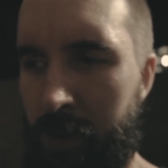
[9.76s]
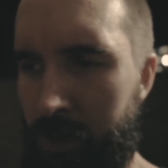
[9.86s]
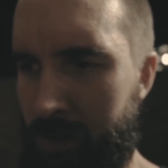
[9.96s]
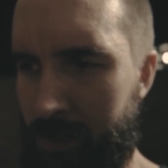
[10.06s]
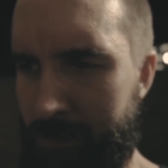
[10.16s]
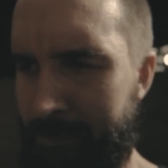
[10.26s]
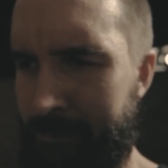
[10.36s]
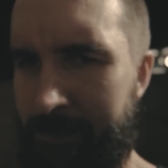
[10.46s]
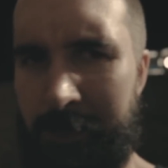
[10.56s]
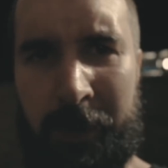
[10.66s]
oh,
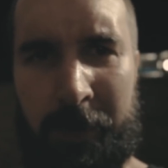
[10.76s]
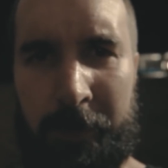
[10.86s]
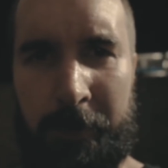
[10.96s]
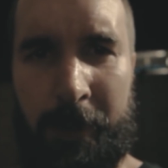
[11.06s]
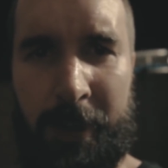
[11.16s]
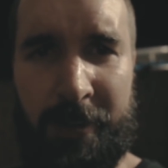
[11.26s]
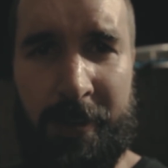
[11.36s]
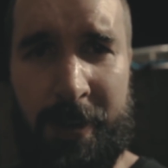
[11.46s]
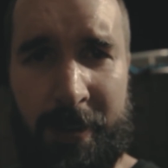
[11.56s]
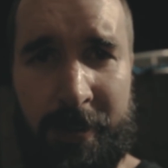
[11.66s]
what is
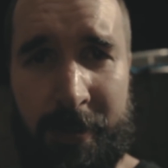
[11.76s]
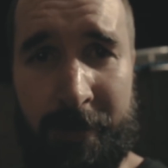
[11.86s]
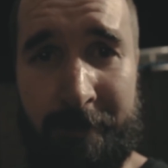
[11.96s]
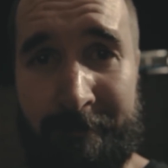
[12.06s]
this?